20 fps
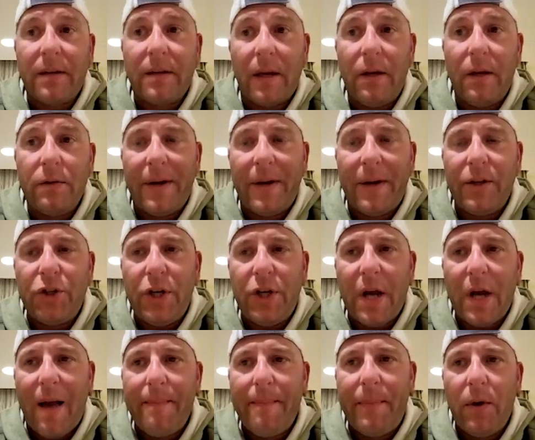I used my
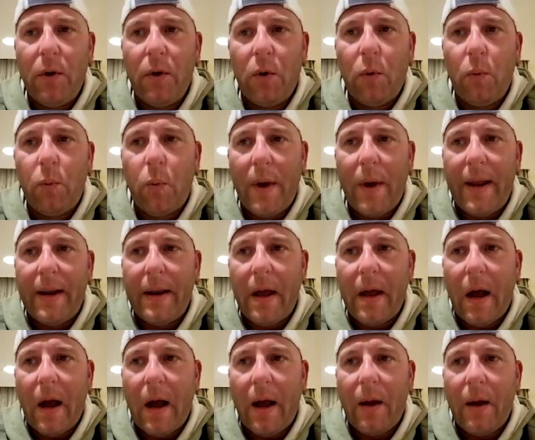GI Bill when
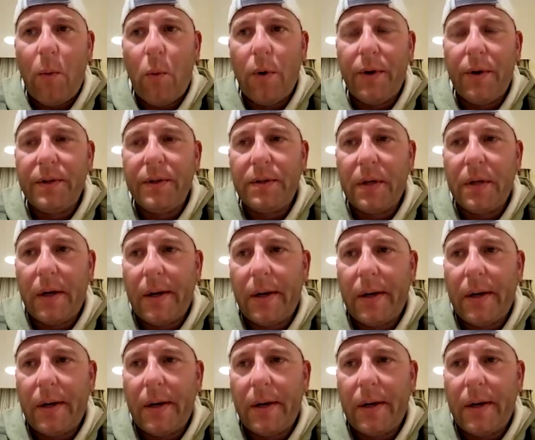I was